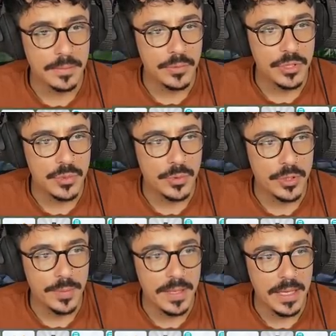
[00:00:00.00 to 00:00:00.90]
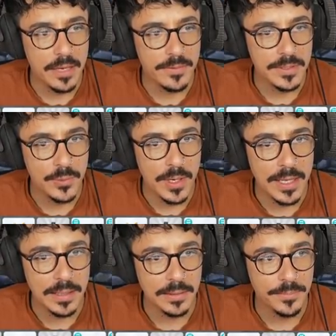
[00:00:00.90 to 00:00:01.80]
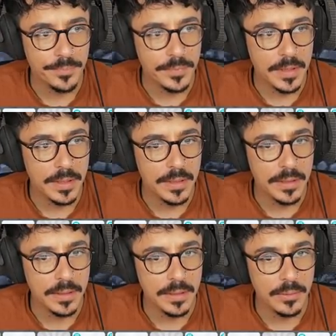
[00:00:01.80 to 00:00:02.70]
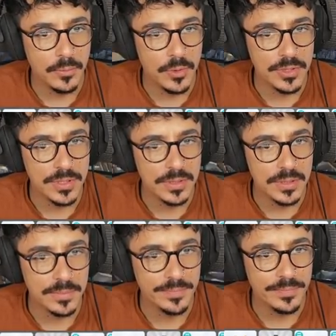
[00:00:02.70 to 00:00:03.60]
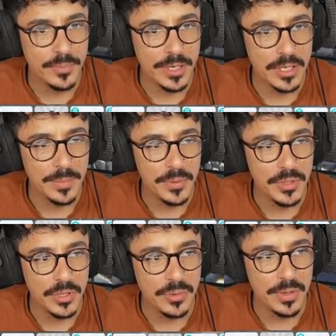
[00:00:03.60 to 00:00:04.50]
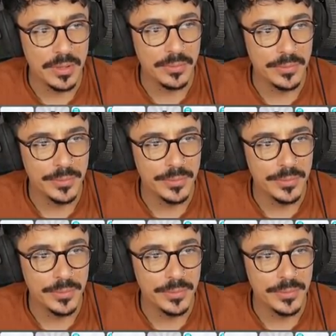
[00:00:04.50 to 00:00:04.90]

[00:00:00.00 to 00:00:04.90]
We'll do one up here as well. Uh, what's, where can I put you there?